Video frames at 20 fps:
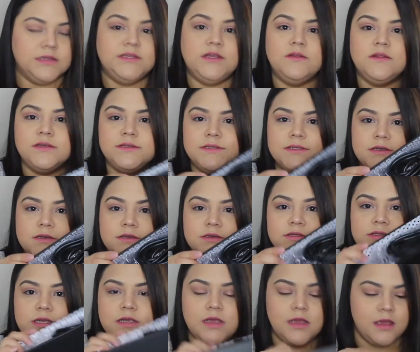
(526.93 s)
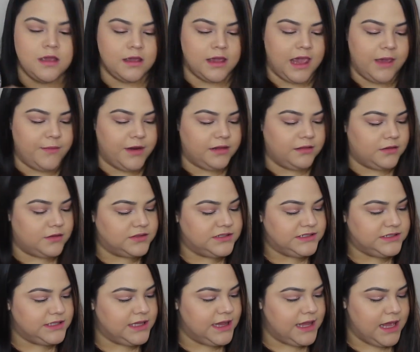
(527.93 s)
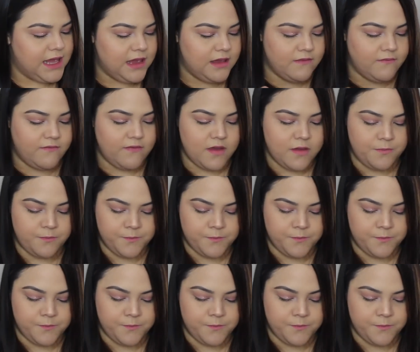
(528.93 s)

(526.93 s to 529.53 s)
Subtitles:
So this is, came in a little sleeve,